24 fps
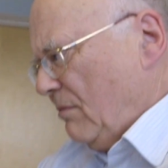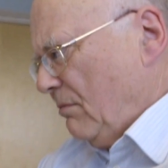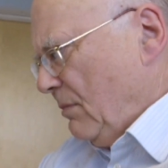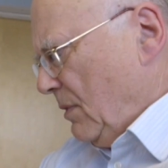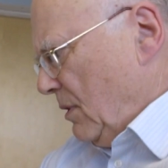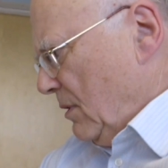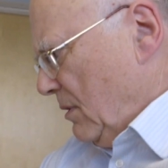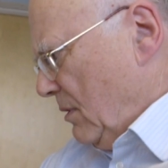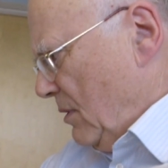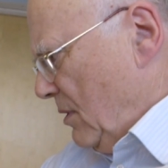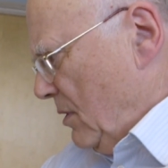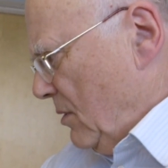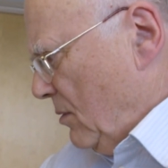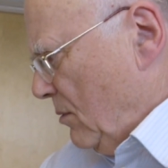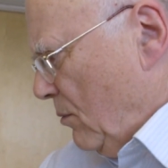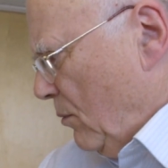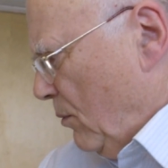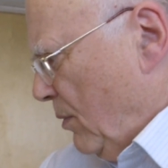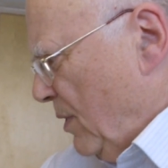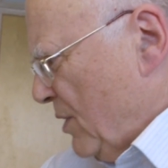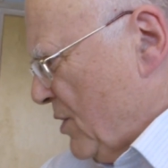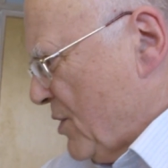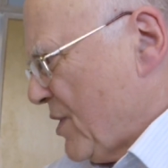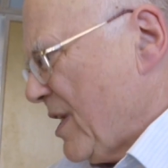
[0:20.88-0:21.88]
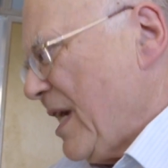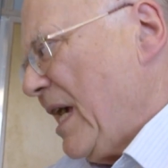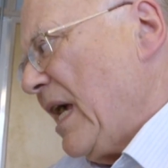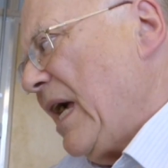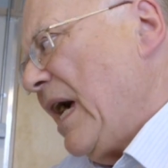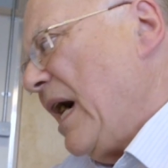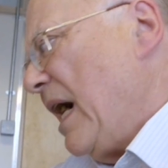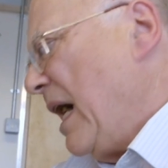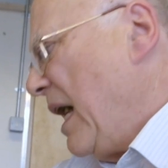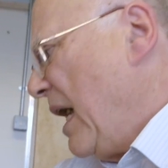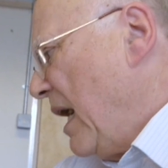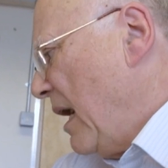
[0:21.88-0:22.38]
among you will say,
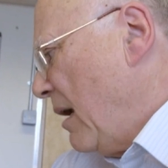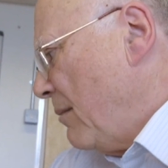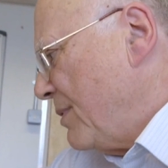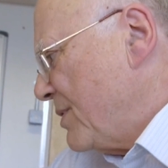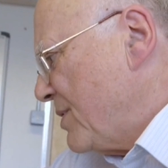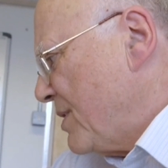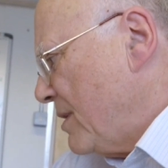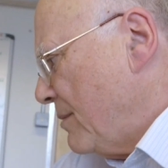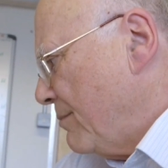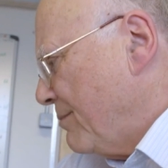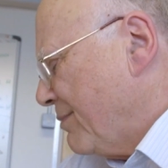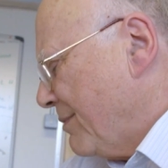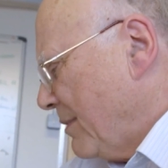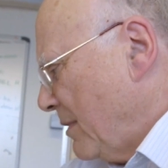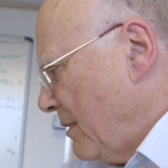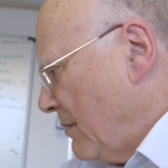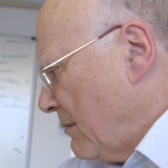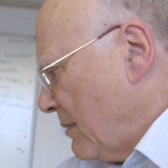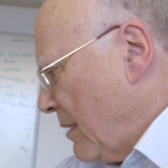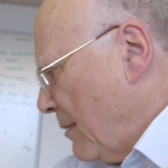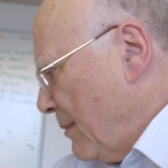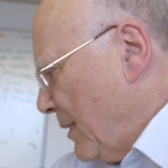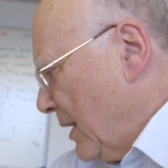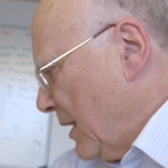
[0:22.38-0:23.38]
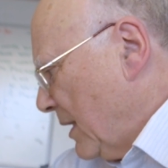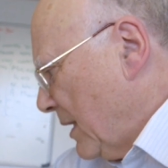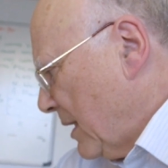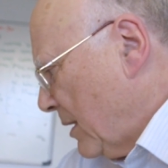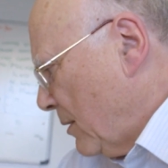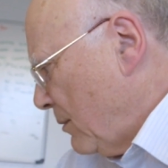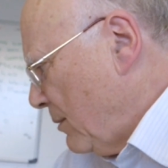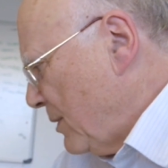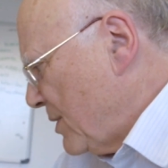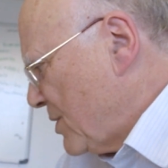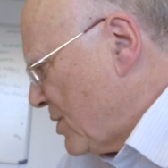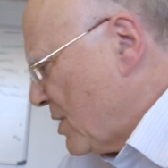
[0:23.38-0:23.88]
ah, but in programming
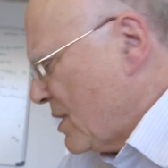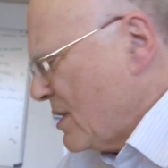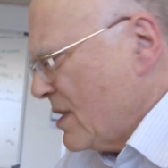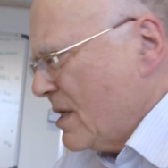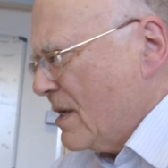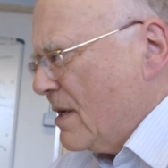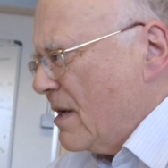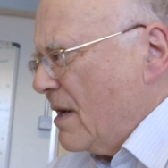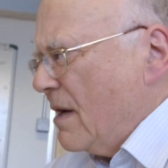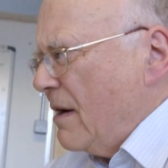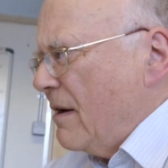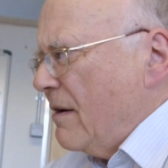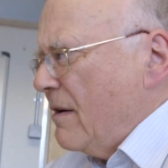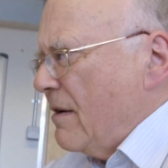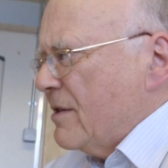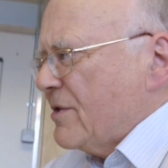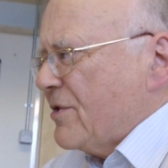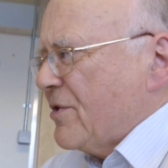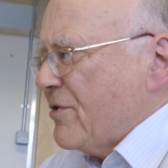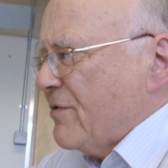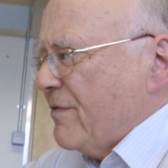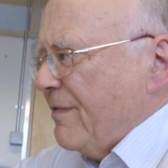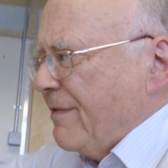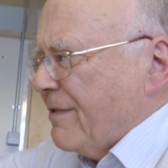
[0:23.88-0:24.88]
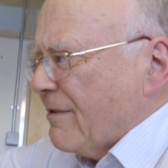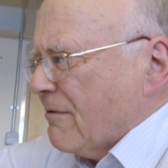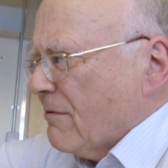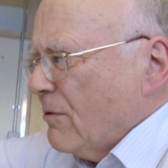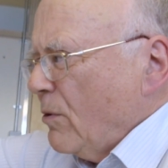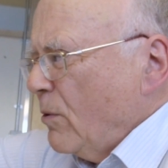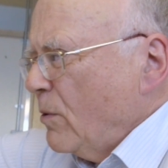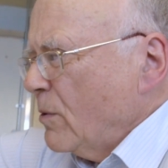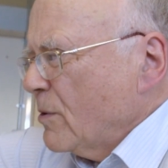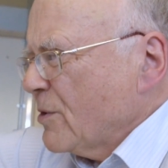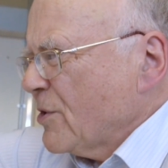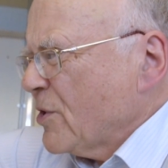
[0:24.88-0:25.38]
language, for
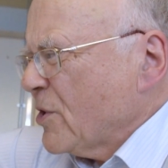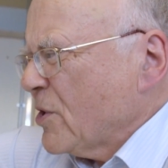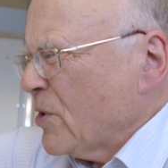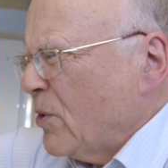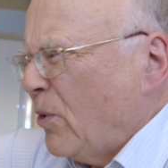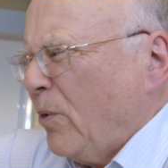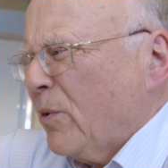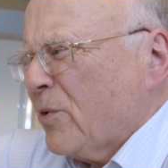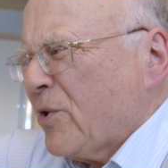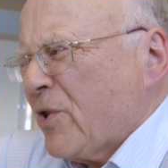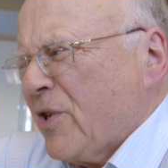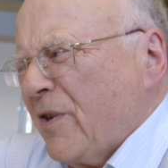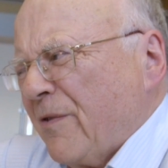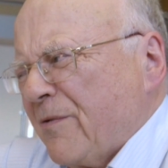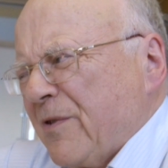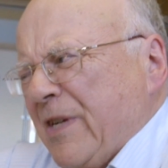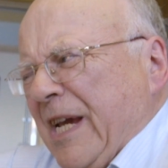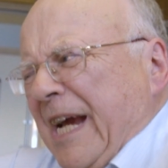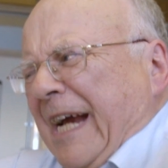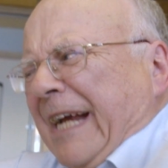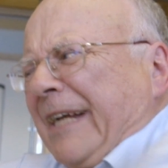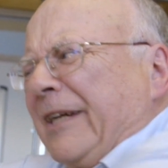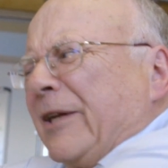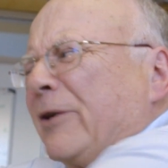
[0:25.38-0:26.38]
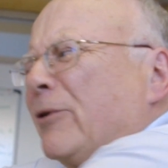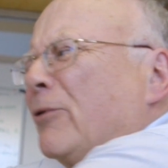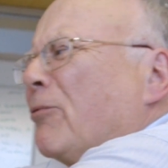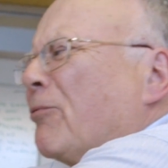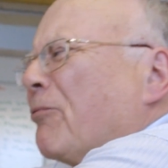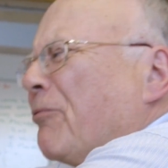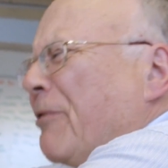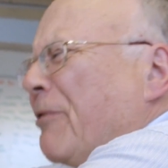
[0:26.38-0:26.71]
all sorts of technical